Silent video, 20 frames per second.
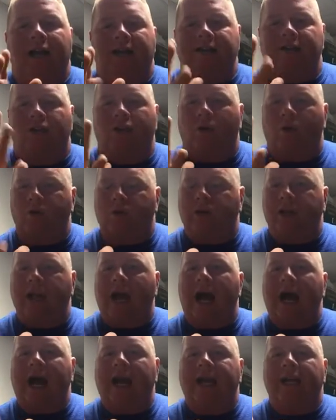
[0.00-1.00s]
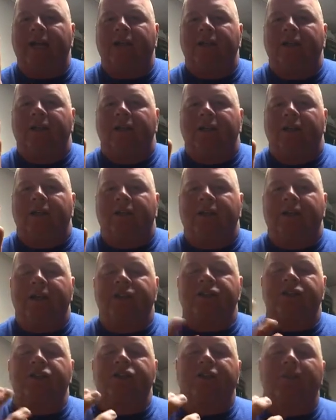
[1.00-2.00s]
As an older guy,
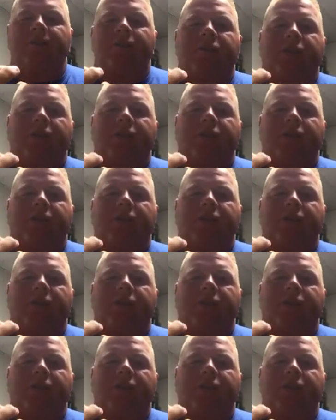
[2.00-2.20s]
these are some